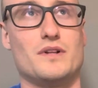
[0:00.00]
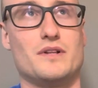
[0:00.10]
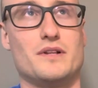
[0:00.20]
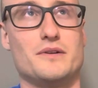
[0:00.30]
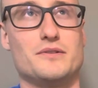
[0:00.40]

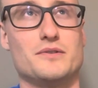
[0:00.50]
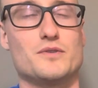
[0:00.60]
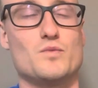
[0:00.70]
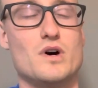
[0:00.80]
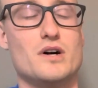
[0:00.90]
let me do
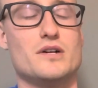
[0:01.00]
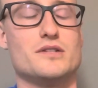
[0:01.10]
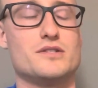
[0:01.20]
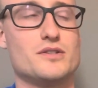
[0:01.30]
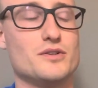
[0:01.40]
this.
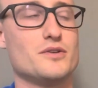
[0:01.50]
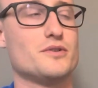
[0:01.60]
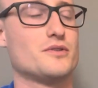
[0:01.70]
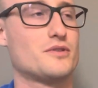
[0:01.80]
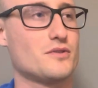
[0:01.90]
1,
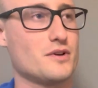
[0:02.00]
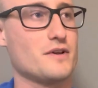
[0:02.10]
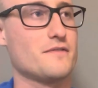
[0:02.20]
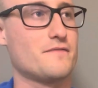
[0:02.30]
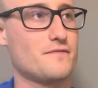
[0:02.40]
2,
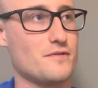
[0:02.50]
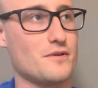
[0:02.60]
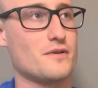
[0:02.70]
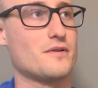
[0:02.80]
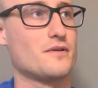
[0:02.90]
3,
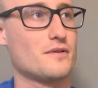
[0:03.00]
4.